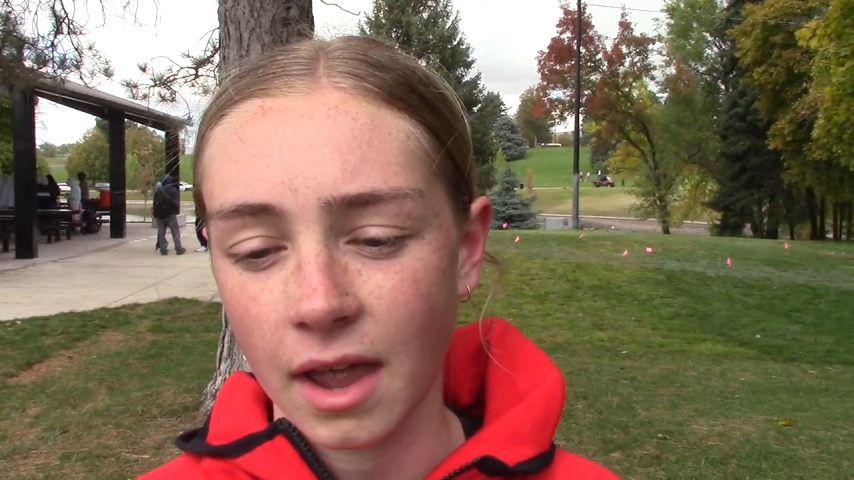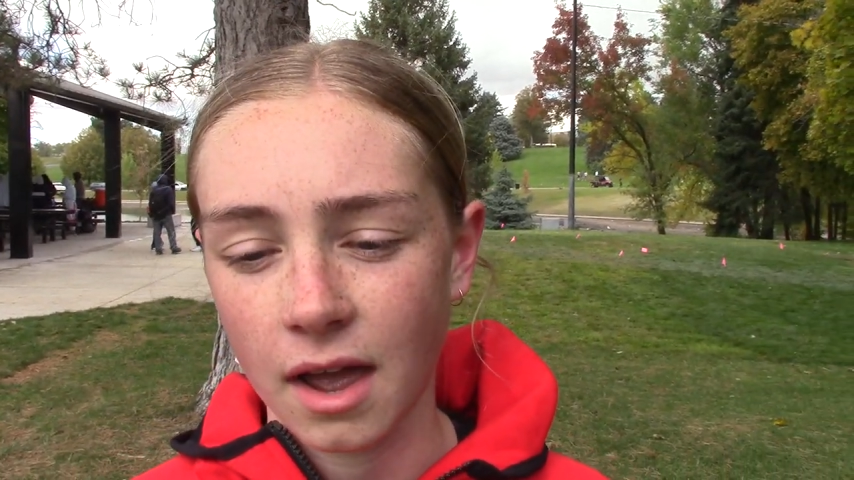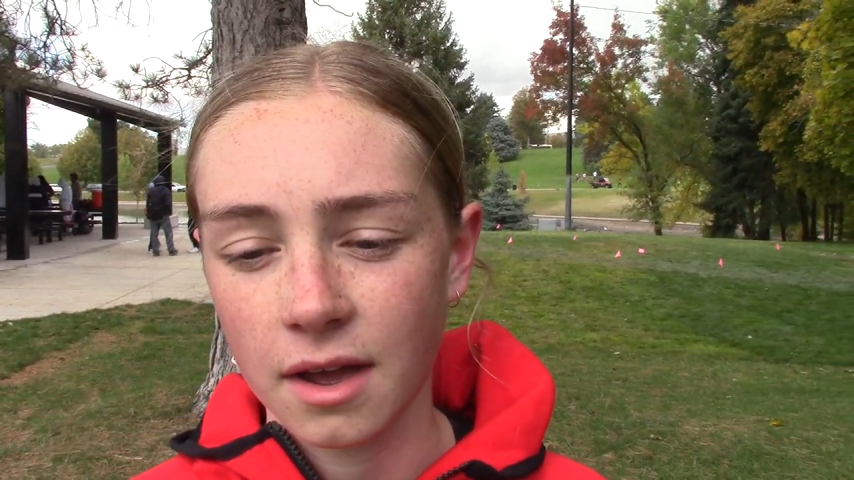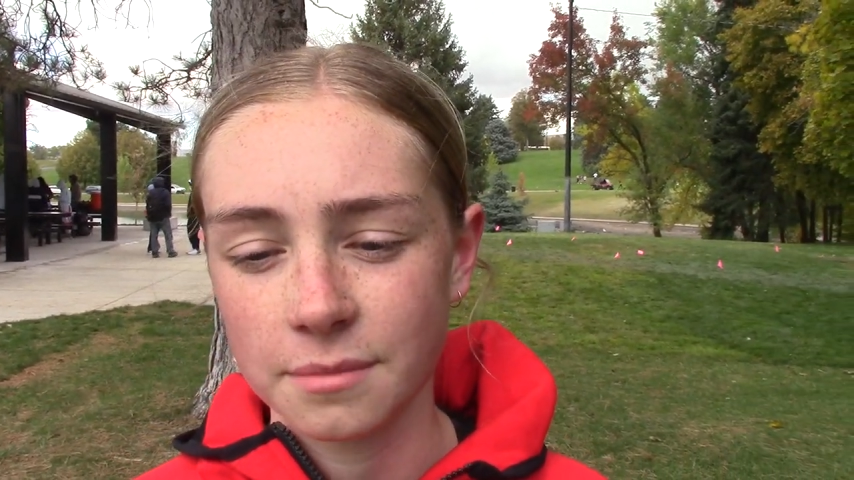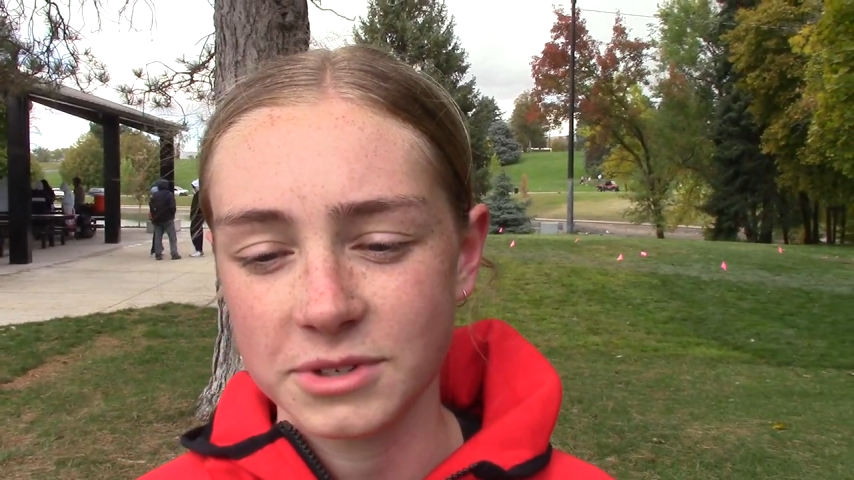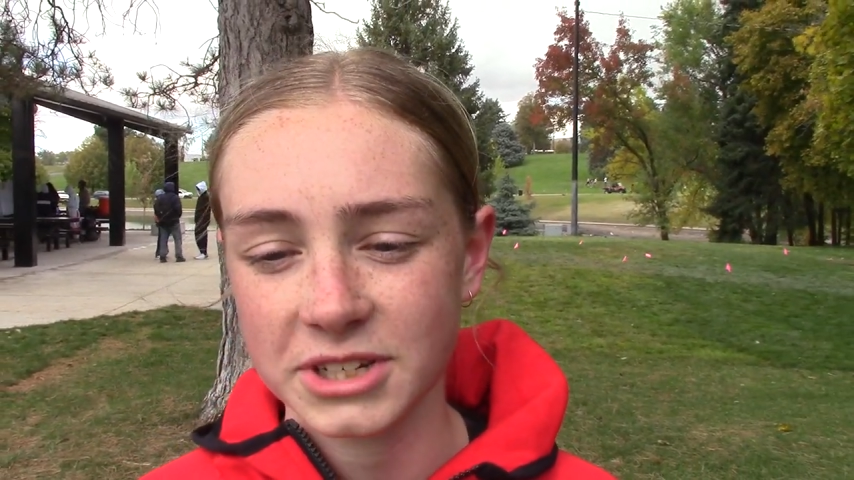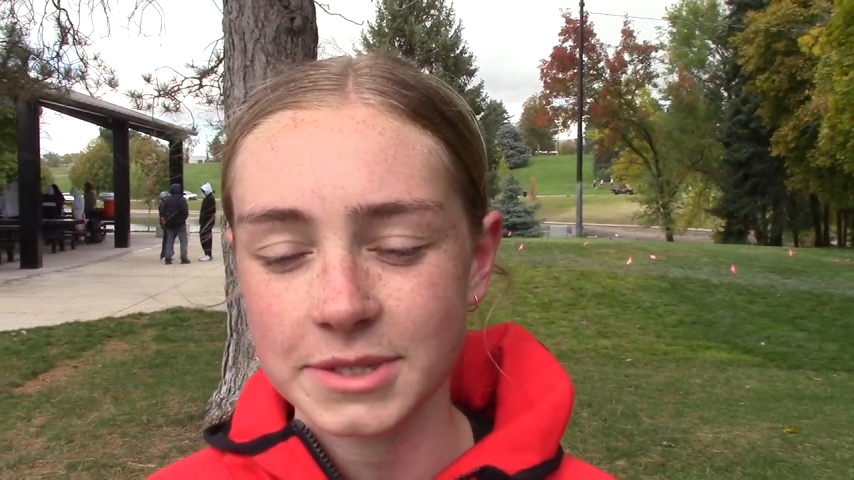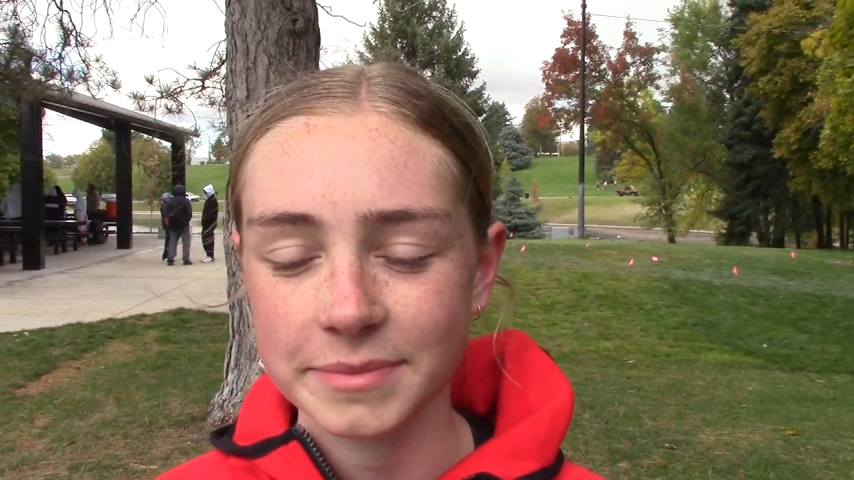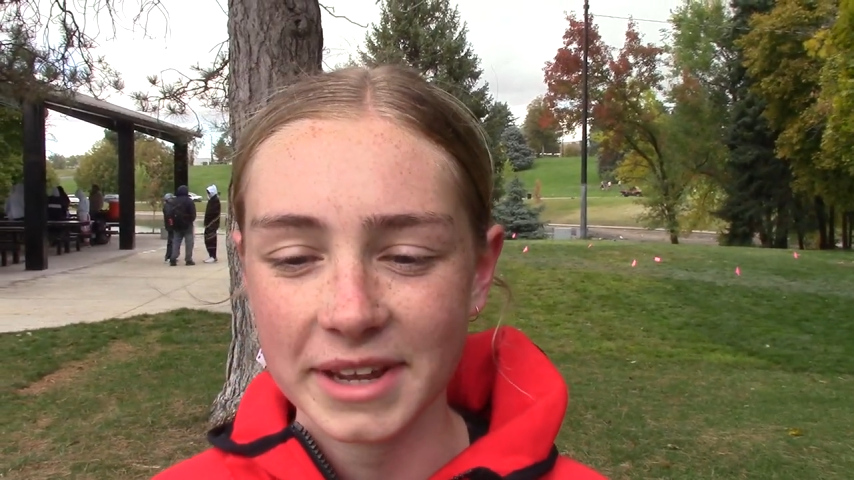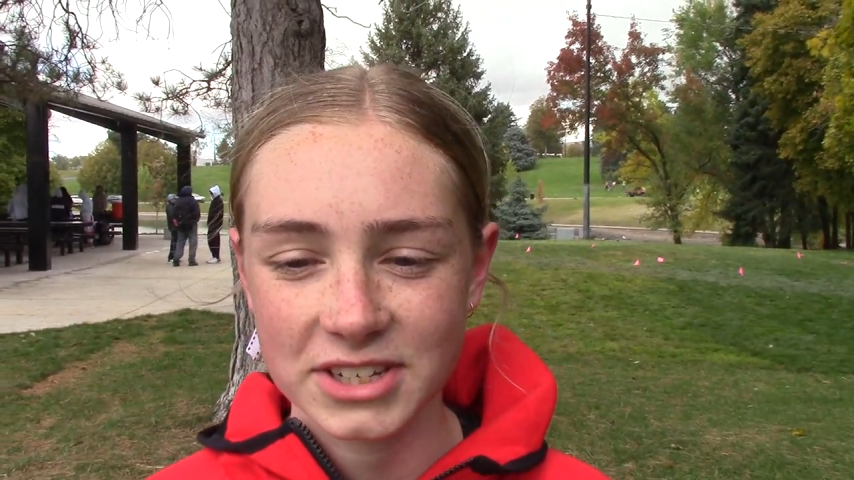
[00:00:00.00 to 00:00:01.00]
Um,
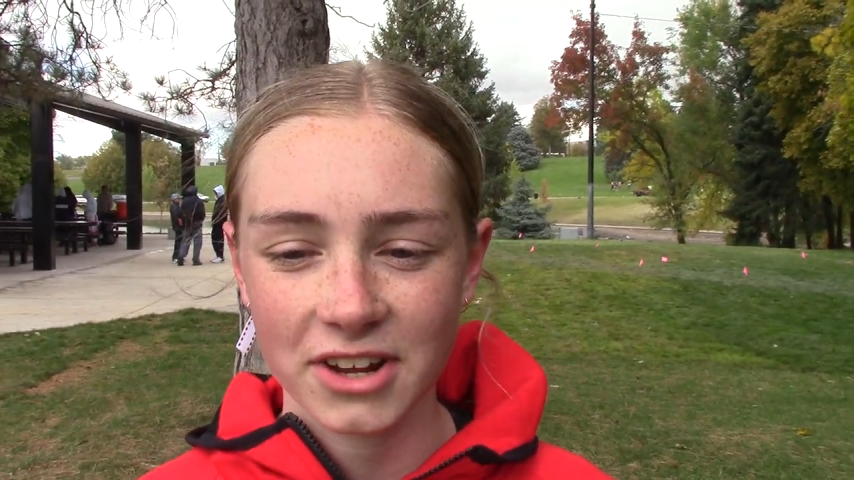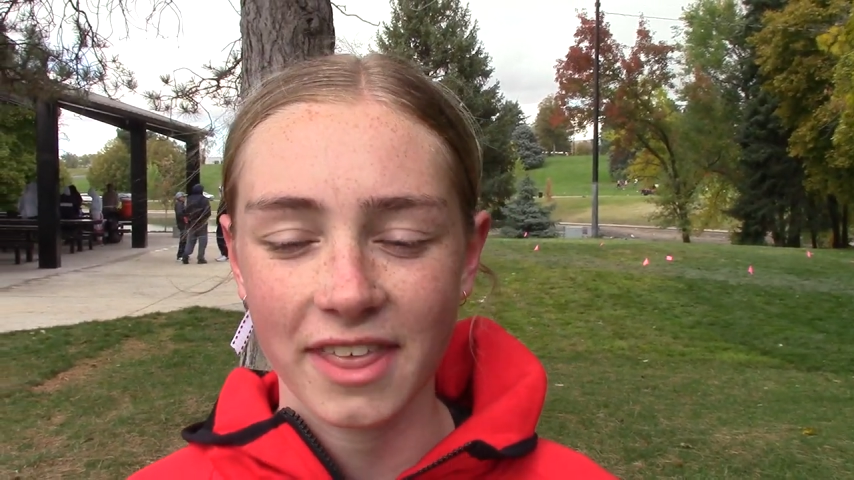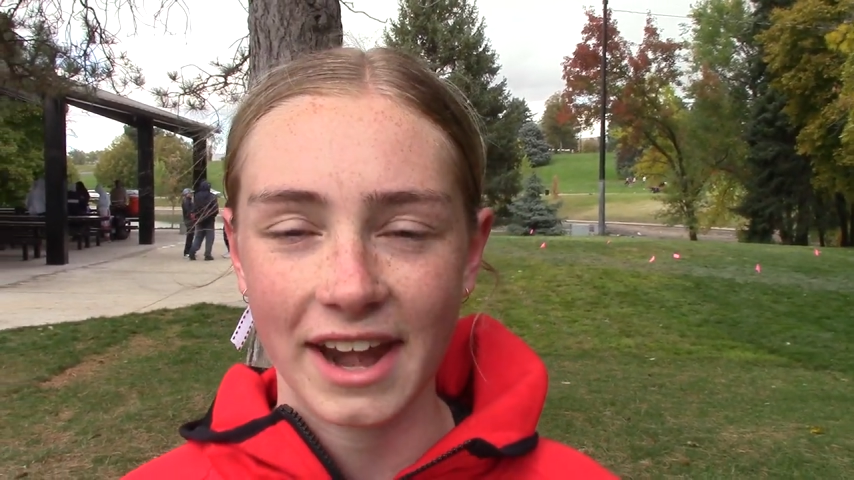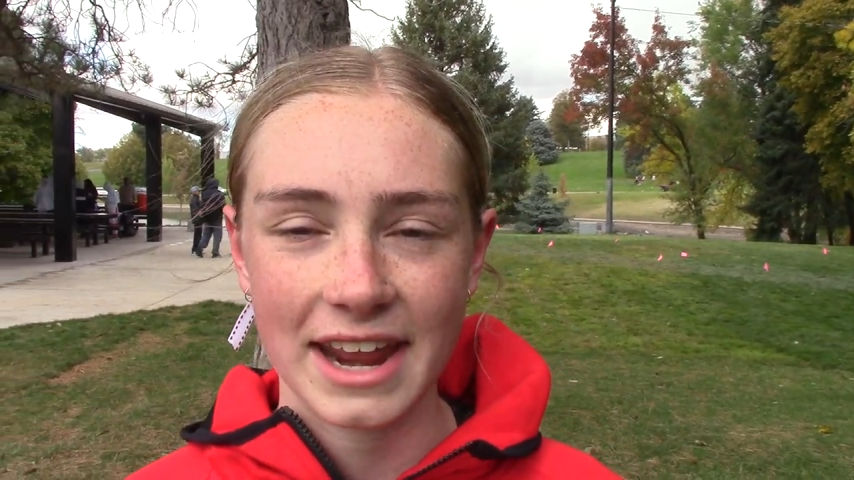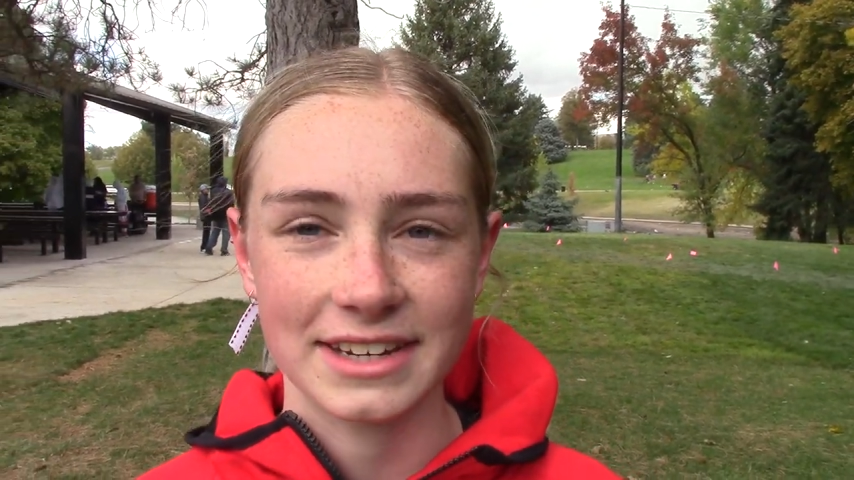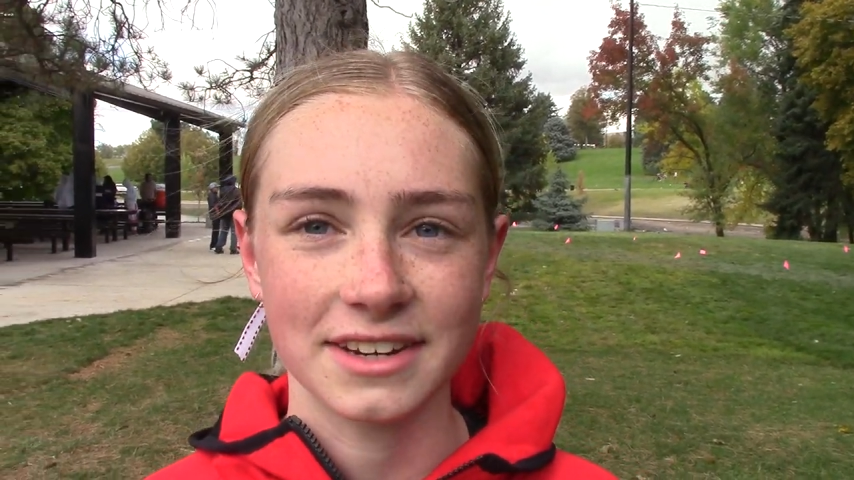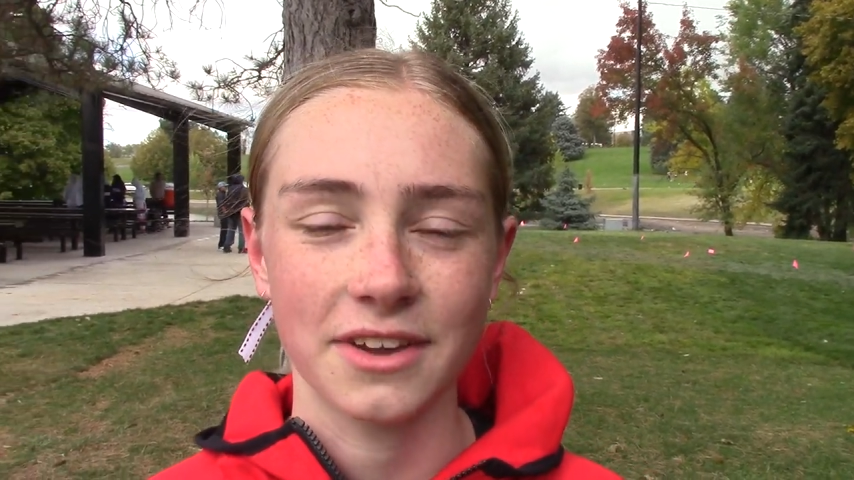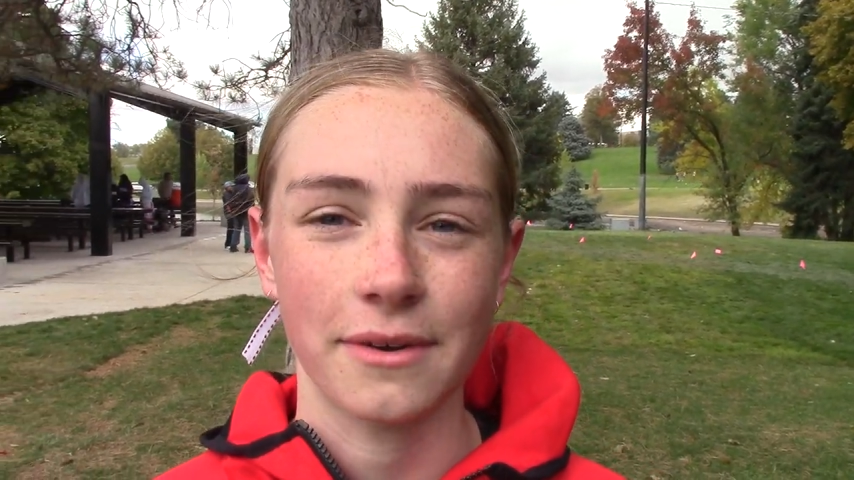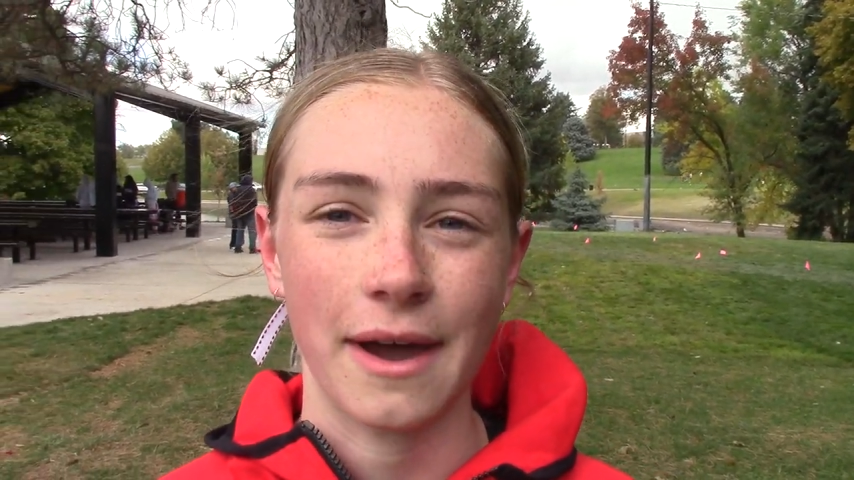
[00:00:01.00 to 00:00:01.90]
just to make sure that I didn't go